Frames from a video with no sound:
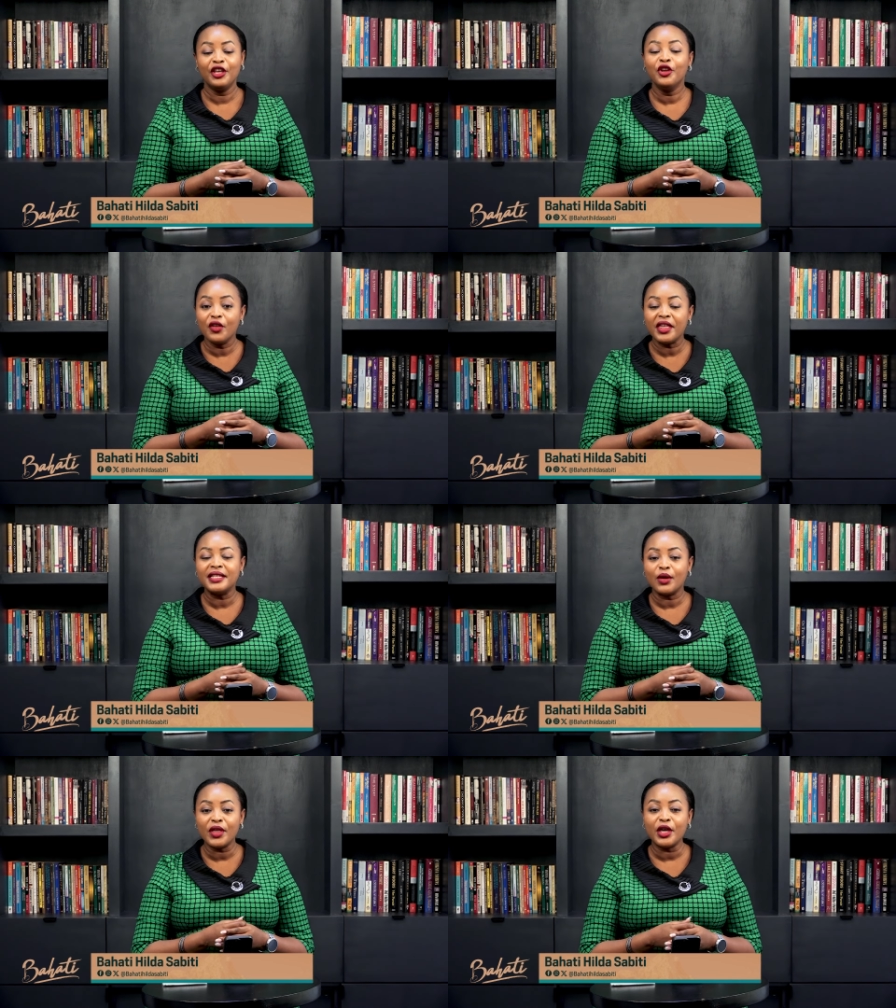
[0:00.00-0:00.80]
you know there
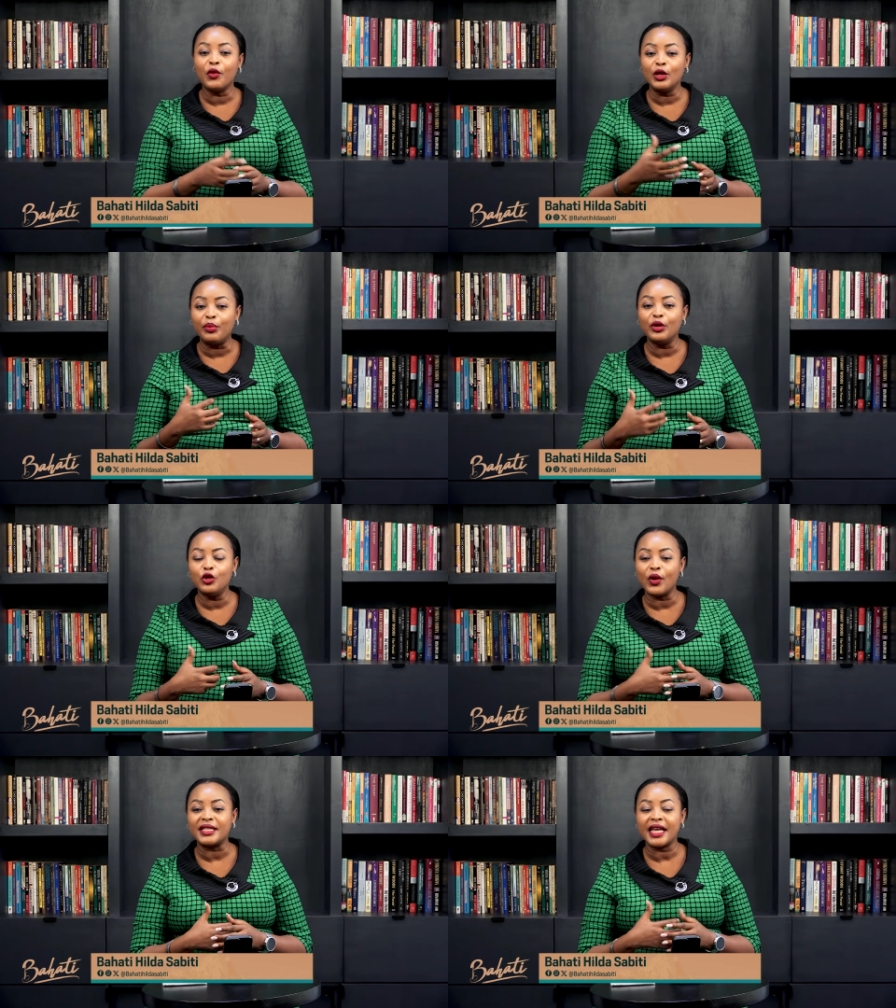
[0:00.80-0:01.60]
is a way they will pull
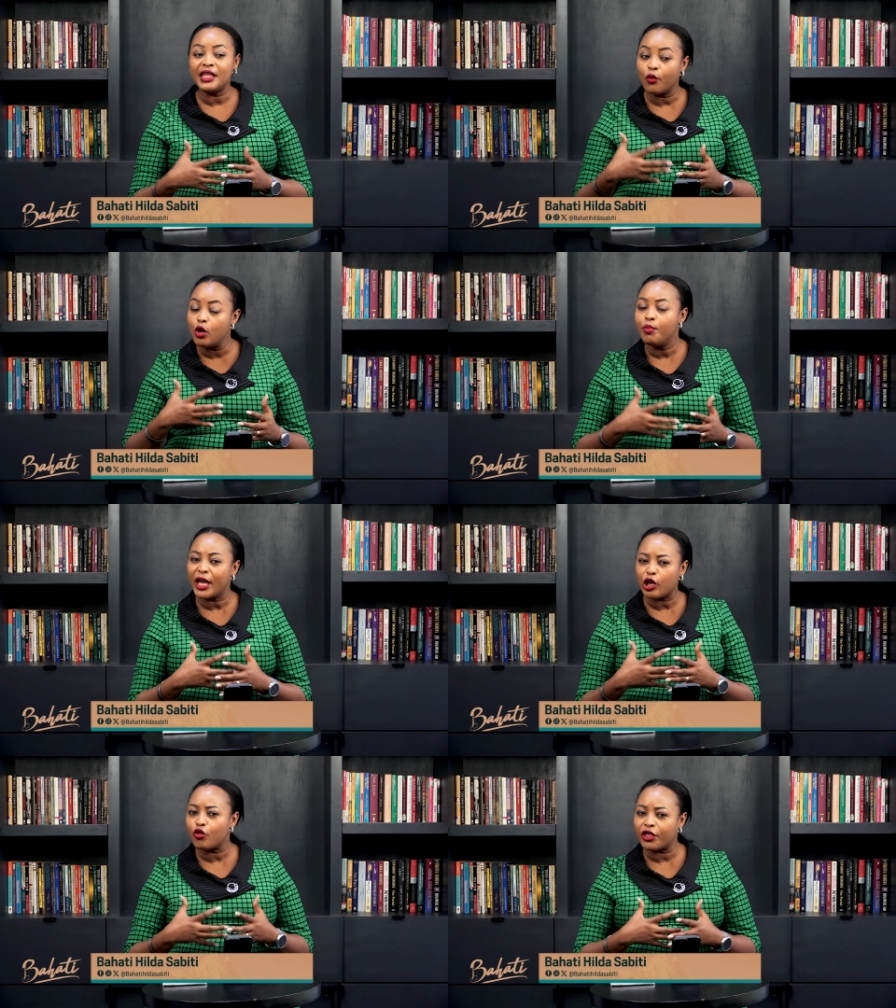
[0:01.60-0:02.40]
you aside they will
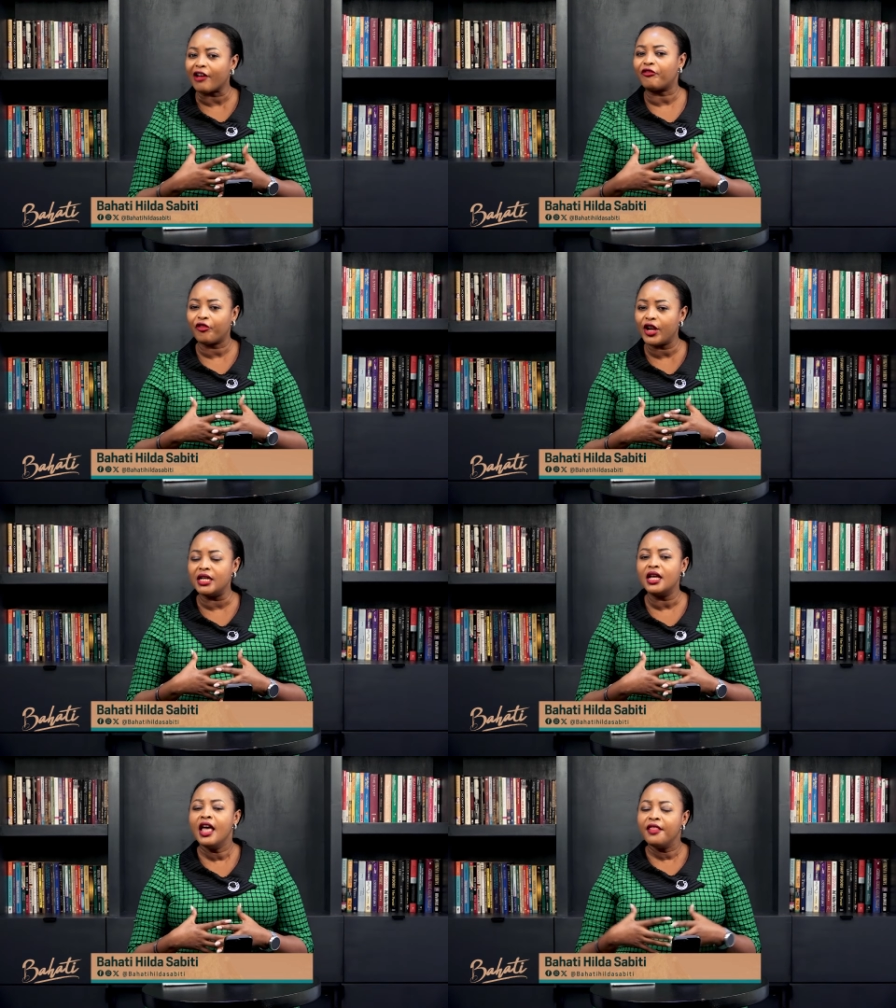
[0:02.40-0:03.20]
make you their
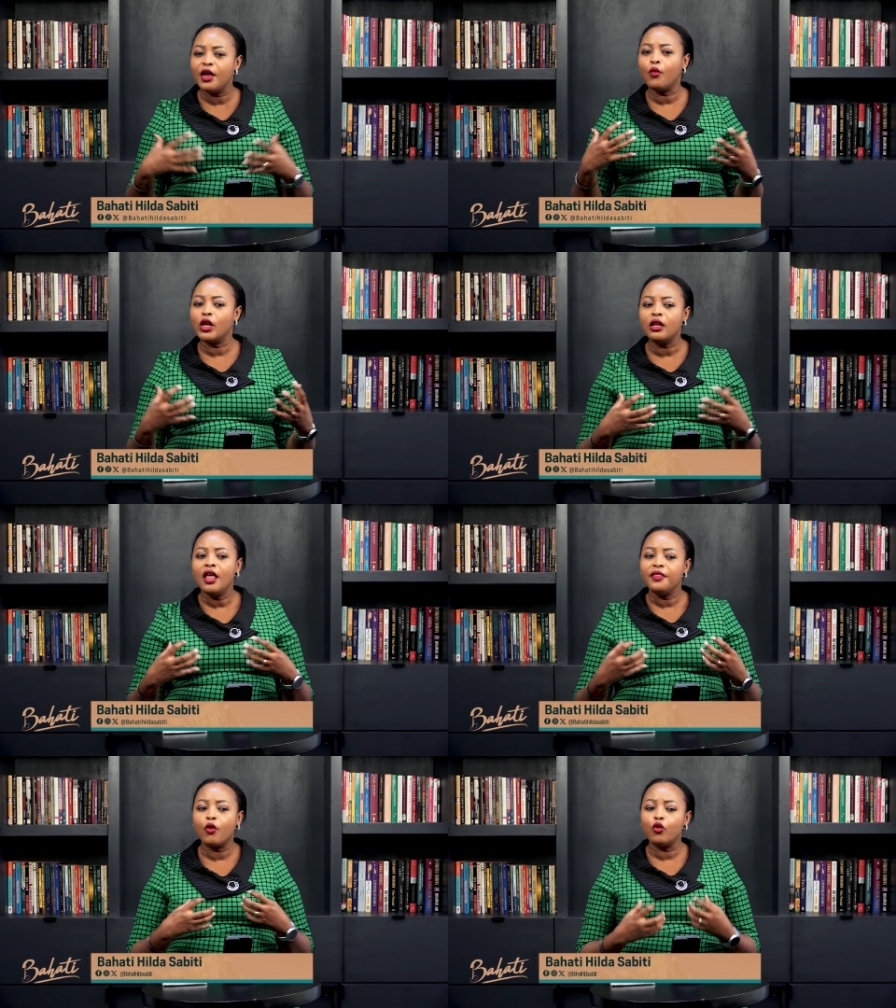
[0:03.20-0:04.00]
friend they will
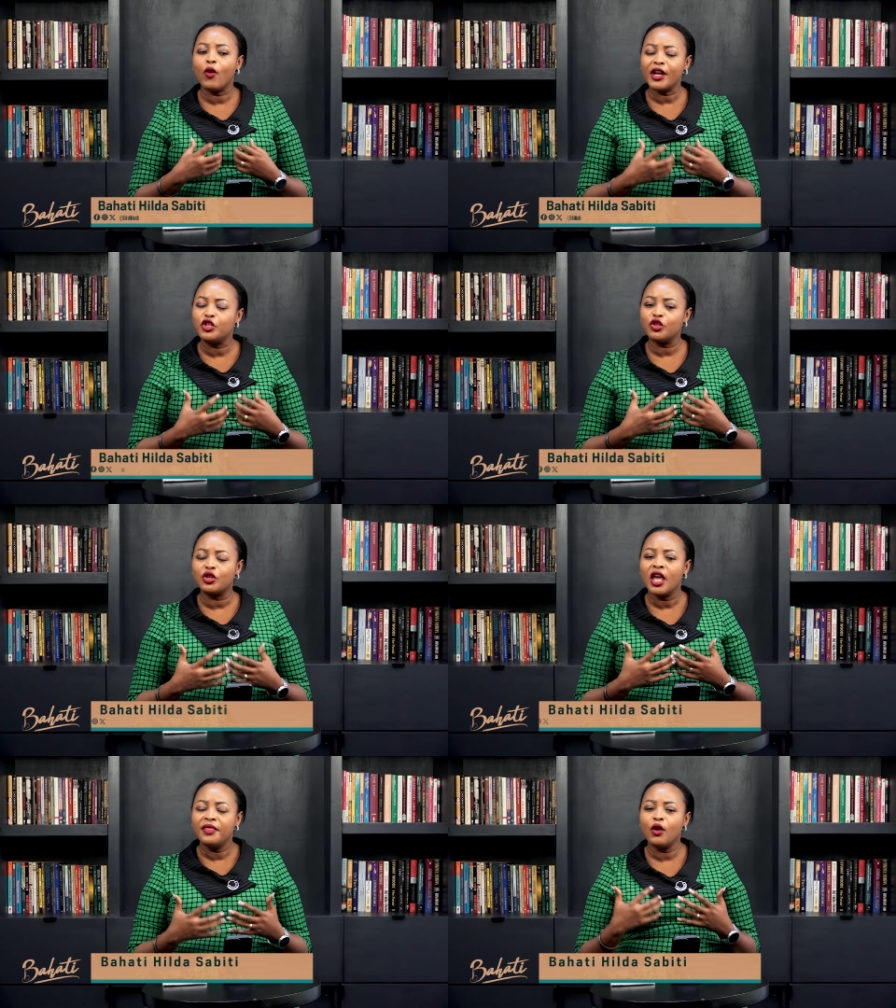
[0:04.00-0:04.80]
they will want you
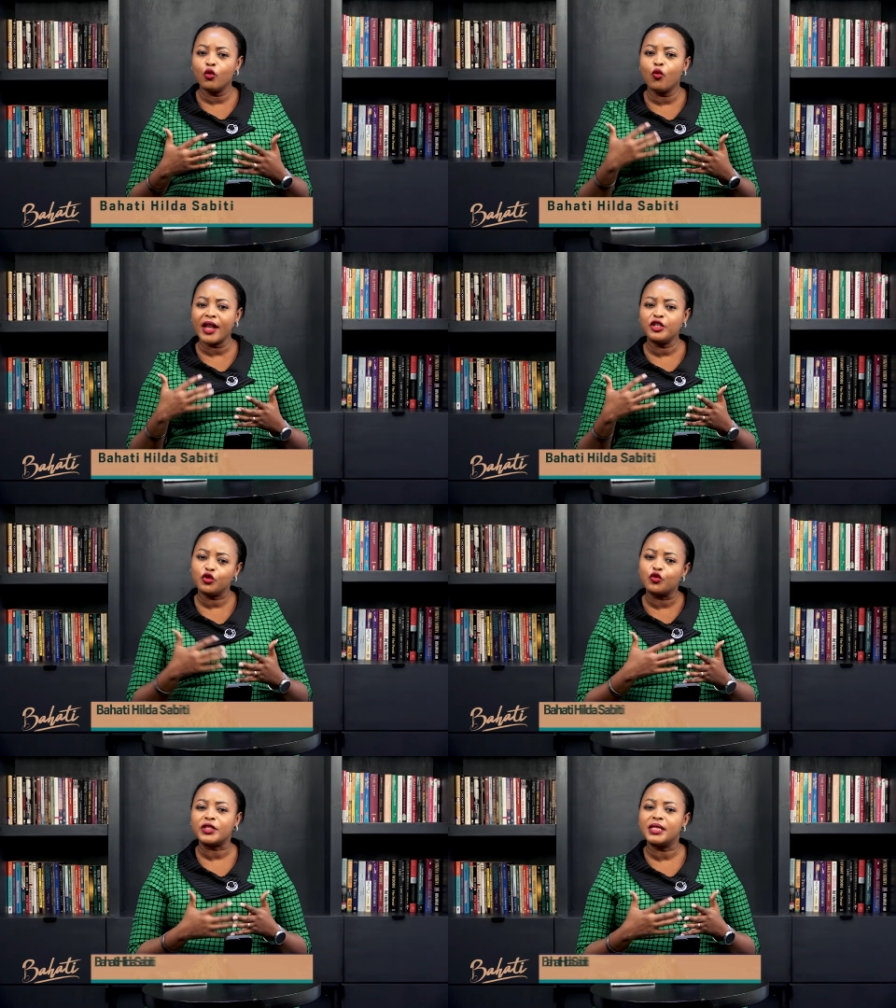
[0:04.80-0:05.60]
they will want
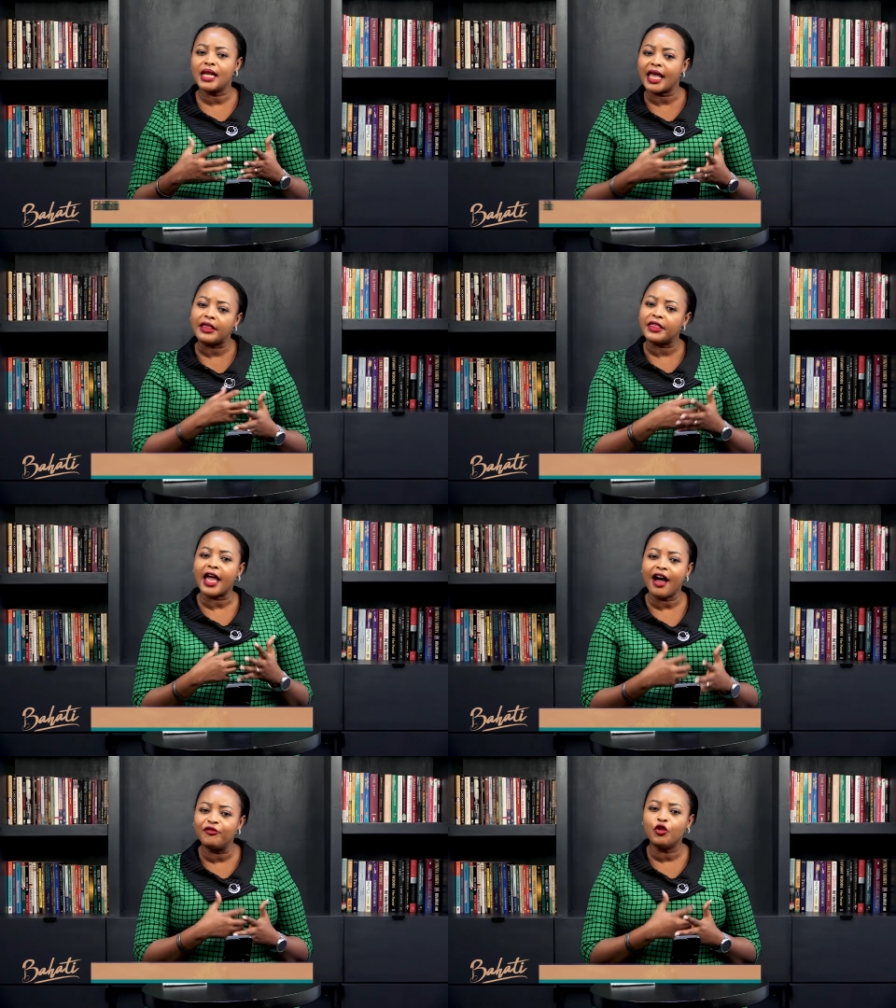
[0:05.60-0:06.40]
you to see like they
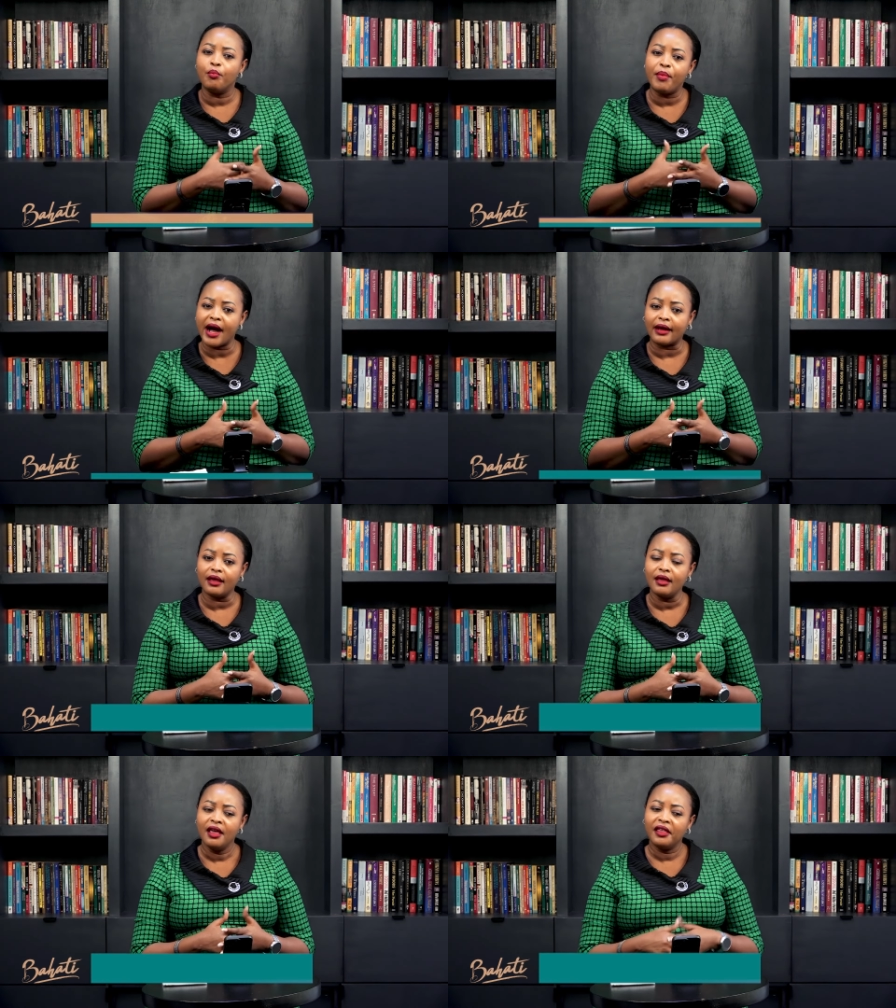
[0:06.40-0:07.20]
have your back eh?